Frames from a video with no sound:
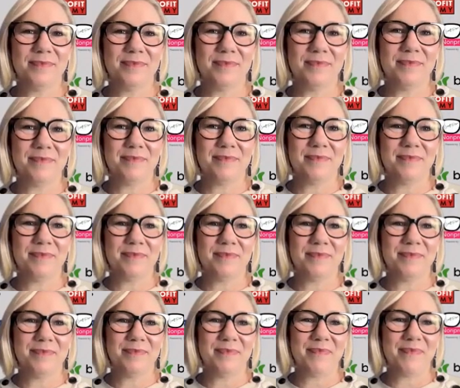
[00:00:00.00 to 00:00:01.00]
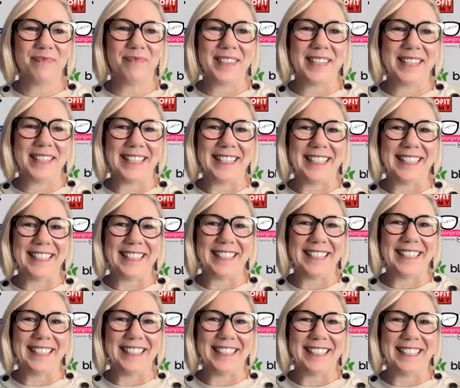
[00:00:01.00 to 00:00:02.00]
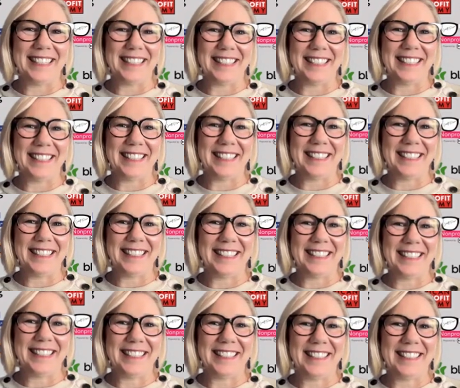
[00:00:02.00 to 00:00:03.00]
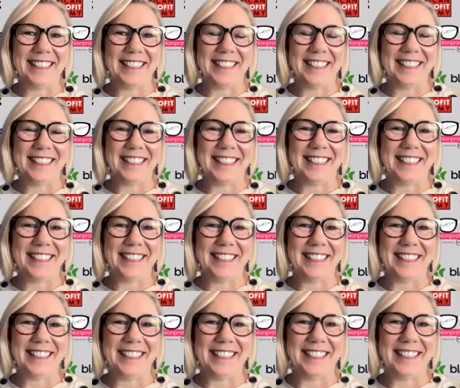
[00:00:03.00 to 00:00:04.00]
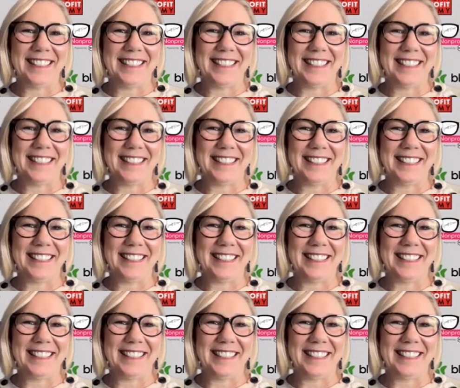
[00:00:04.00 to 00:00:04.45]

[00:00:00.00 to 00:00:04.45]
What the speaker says: This person isn't speaking.